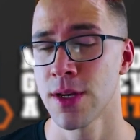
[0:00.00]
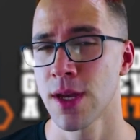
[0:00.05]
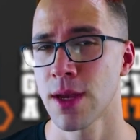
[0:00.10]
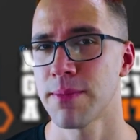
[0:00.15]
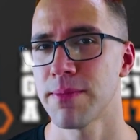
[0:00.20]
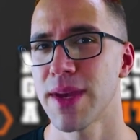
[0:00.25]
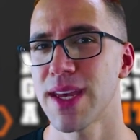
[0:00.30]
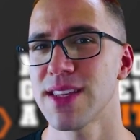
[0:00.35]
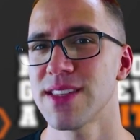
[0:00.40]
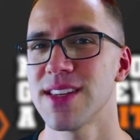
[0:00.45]

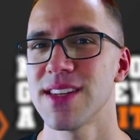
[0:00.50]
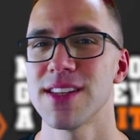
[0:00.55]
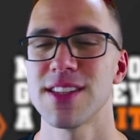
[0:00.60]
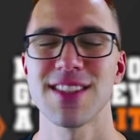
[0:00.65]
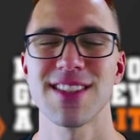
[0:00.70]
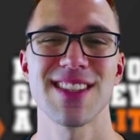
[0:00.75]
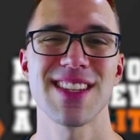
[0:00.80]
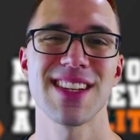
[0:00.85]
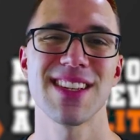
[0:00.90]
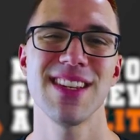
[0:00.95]
makes it
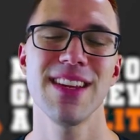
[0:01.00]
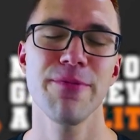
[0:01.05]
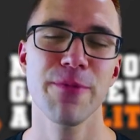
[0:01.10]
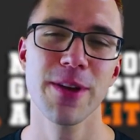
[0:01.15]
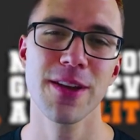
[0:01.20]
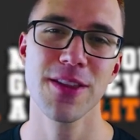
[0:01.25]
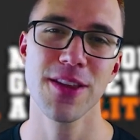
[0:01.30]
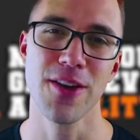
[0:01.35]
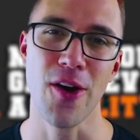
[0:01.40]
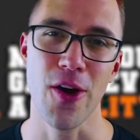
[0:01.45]

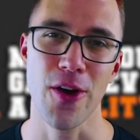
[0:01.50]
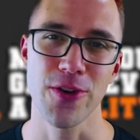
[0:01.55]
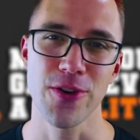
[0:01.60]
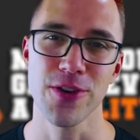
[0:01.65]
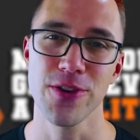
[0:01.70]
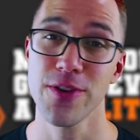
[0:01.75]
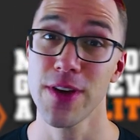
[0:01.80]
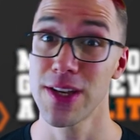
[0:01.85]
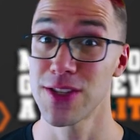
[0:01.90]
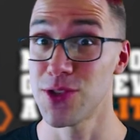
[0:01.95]
significantly
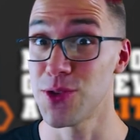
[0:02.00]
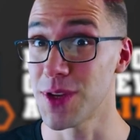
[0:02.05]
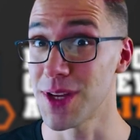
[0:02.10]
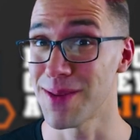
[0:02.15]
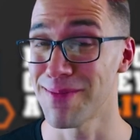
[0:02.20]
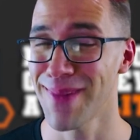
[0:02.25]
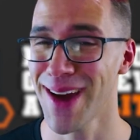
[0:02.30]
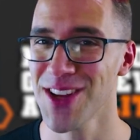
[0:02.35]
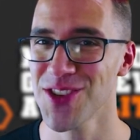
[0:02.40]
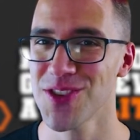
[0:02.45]
harder, as you can
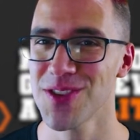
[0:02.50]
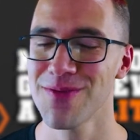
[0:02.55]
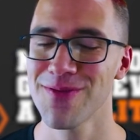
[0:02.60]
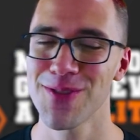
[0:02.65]
imagine,